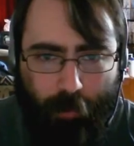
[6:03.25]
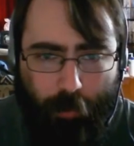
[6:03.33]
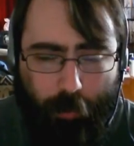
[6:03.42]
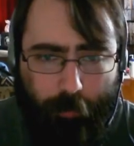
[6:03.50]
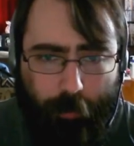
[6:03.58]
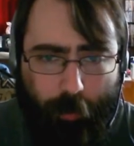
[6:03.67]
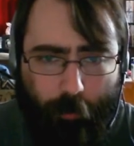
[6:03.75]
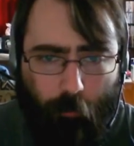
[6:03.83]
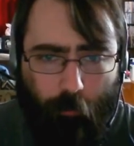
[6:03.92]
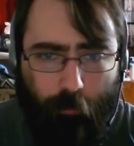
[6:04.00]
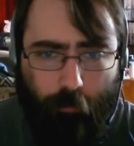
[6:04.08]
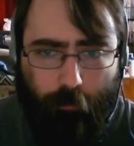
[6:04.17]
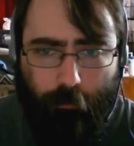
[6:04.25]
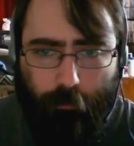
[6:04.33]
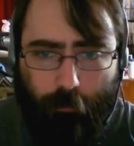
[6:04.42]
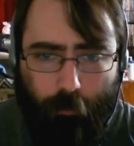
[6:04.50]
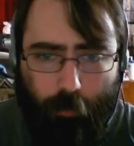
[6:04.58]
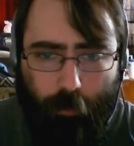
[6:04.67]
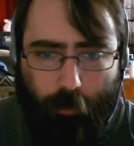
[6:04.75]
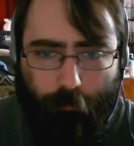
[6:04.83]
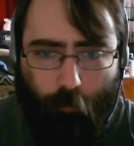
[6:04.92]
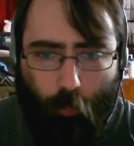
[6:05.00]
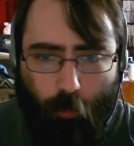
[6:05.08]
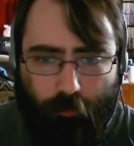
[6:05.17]
And now,
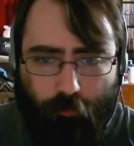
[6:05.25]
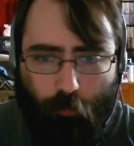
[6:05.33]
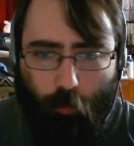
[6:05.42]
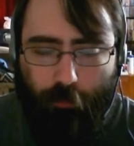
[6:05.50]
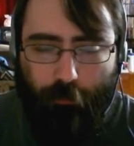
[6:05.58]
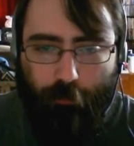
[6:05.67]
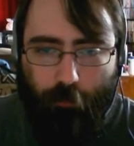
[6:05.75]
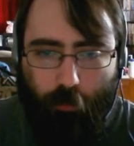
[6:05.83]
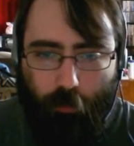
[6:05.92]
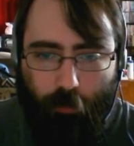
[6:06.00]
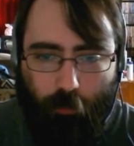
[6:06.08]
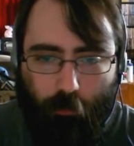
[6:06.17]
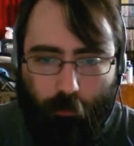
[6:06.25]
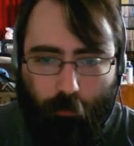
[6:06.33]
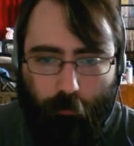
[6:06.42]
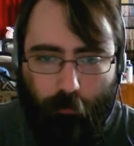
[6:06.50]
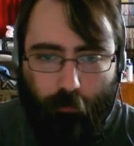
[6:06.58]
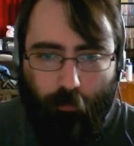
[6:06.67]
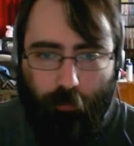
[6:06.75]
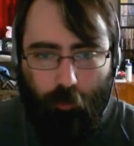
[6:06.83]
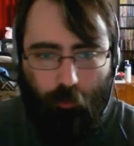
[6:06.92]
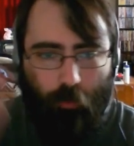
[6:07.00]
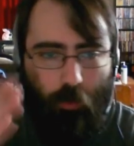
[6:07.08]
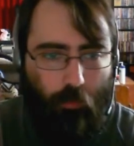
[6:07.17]
the ones with the like
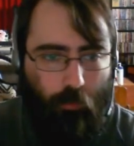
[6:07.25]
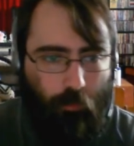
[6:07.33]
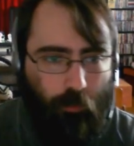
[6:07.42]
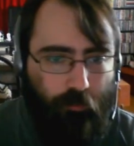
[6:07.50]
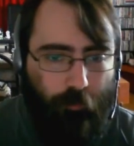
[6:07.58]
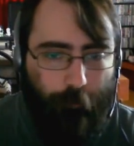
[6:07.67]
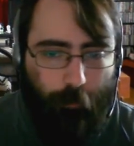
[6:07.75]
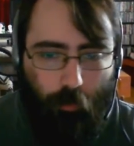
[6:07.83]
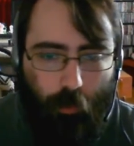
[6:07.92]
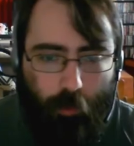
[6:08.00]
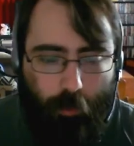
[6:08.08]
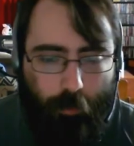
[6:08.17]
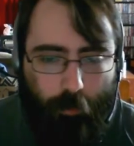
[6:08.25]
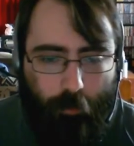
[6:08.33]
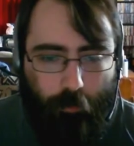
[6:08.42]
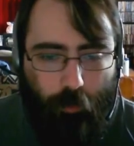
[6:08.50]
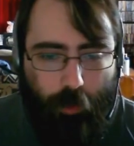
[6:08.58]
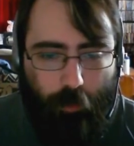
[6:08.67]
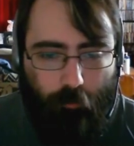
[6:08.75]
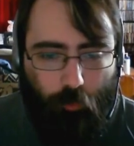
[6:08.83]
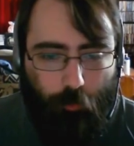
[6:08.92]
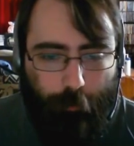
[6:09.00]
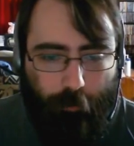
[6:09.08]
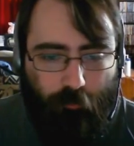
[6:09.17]
no symbol, you can't do
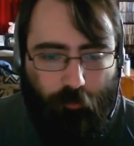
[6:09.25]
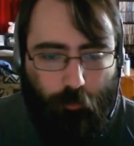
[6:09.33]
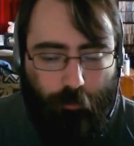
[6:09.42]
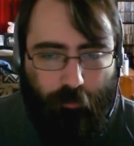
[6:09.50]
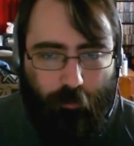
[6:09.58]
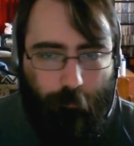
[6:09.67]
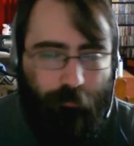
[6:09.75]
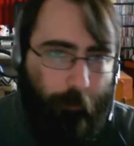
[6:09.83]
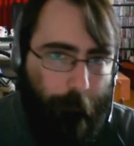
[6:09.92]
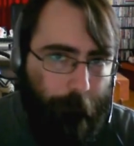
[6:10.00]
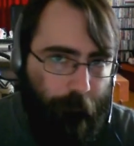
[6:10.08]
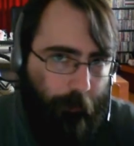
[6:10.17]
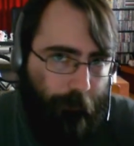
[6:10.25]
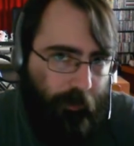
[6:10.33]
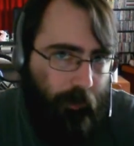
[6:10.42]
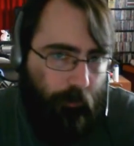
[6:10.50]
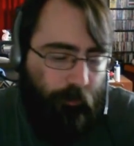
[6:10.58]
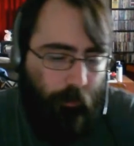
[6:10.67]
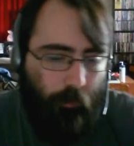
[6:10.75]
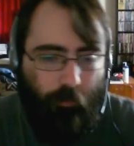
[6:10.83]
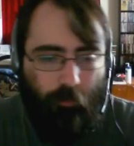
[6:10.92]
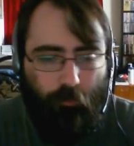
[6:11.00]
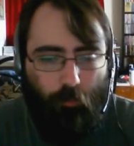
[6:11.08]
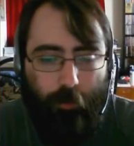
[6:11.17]
it because you need something to serve
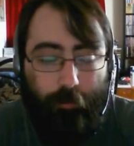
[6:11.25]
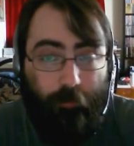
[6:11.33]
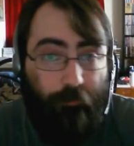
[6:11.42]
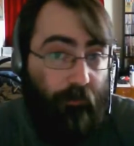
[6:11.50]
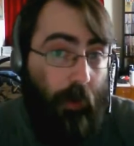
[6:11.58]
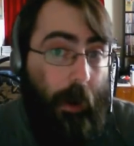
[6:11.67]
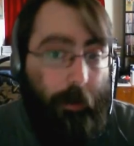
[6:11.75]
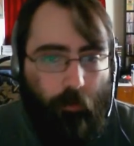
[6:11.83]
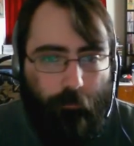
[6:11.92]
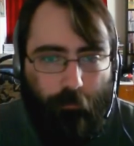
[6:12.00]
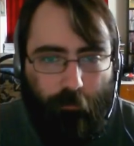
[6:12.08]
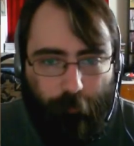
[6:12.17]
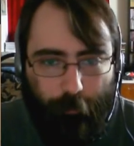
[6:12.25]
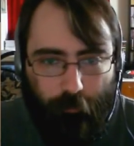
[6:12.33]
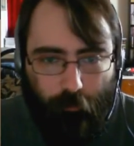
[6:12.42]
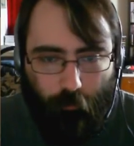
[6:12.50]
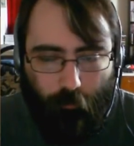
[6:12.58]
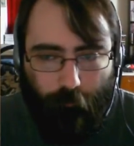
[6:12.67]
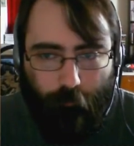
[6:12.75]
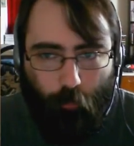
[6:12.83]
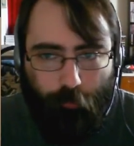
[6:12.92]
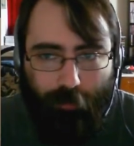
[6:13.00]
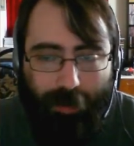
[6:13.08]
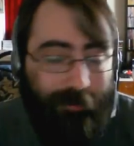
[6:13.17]
it. So I need a fryer for these particular
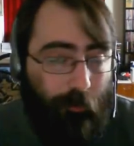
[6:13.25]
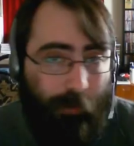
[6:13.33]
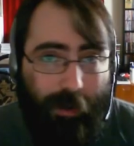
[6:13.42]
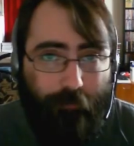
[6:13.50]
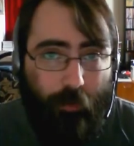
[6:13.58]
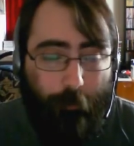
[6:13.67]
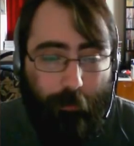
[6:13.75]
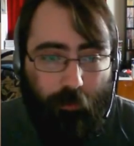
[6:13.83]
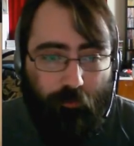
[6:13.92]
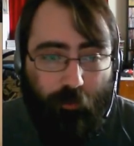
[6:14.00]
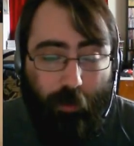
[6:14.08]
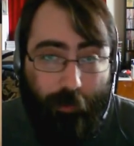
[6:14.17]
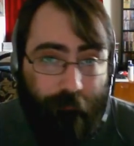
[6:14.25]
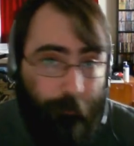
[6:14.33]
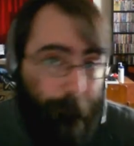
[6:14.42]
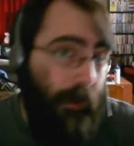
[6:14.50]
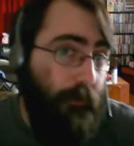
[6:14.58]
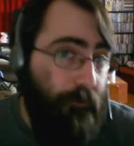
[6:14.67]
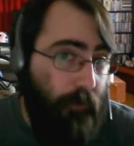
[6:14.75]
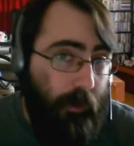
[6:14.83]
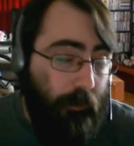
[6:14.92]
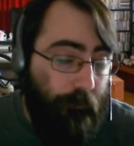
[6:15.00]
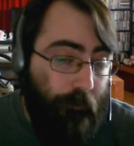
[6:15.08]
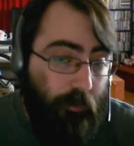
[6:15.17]
foods. I don't have that in my kitchen. I'd have to buy a
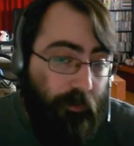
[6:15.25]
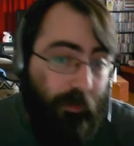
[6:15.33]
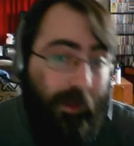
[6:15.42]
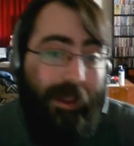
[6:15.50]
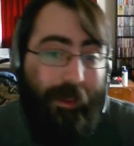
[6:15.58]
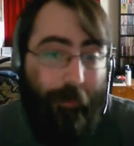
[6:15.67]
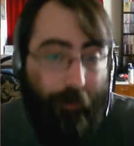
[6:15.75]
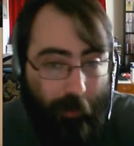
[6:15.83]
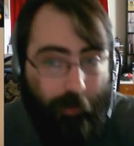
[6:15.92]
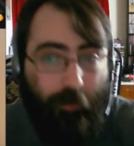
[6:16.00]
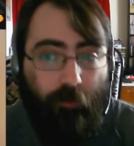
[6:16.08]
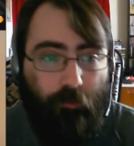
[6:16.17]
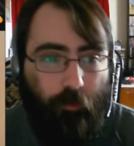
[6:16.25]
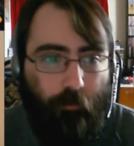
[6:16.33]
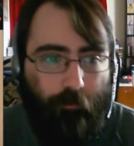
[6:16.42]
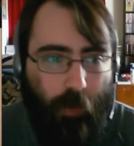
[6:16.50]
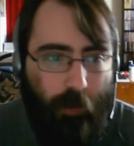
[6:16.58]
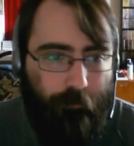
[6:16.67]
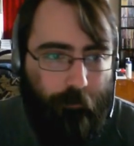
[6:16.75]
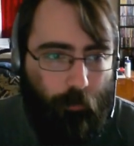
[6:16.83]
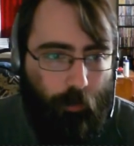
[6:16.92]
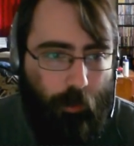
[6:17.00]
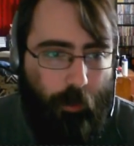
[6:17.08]
fryer first, then I can serve fry food.